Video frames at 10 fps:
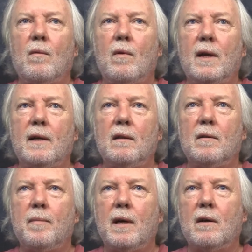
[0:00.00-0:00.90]
I
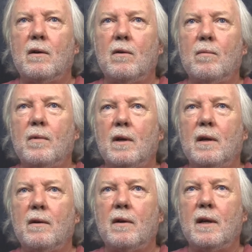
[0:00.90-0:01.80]
gilded back home, but
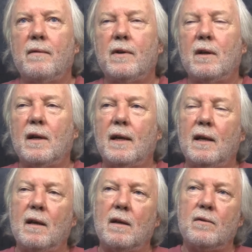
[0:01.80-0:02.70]
here I'd never done any
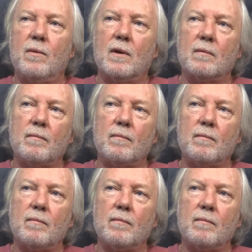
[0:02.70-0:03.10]
glasswork.